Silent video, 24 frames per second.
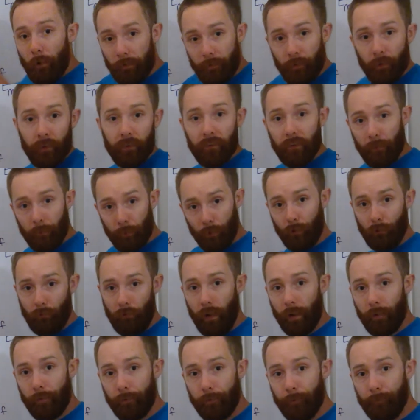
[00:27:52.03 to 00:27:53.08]
very similar
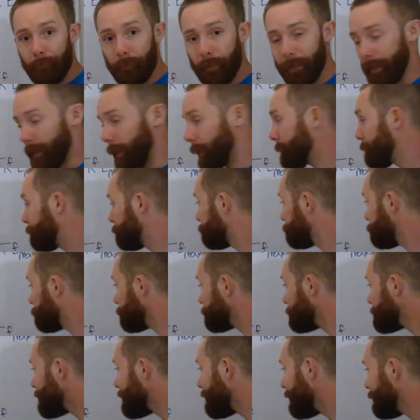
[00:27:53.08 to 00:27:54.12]
graph, okay?
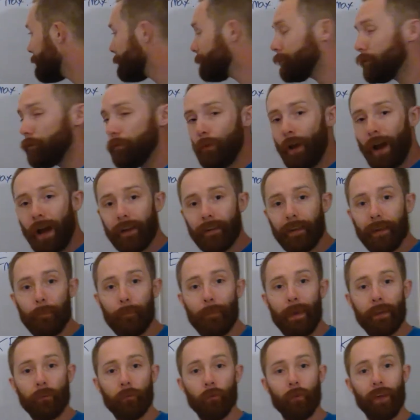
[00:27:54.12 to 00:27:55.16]
If you had a
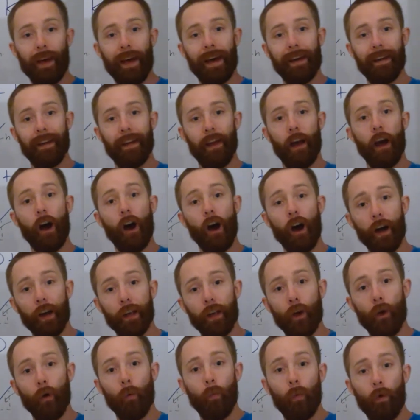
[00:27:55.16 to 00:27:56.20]
metal that had a
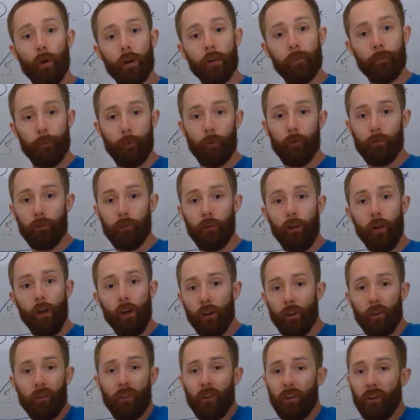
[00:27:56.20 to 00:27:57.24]
higher work function,
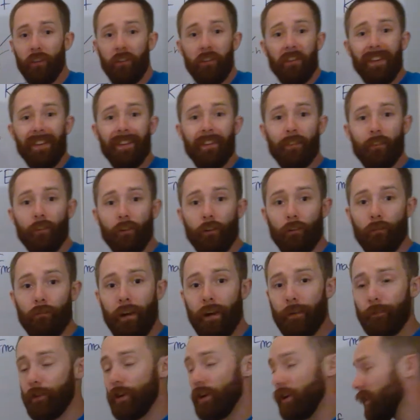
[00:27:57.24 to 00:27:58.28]
because I could see this on a
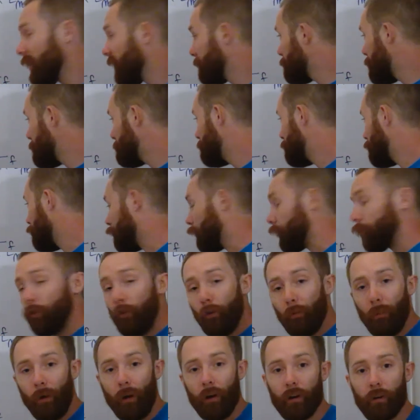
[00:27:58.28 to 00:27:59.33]
graph, maybe like a
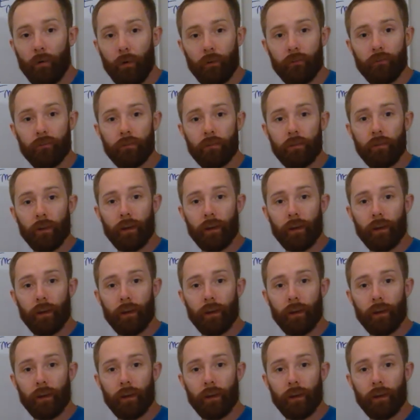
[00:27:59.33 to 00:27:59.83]
2-mark question,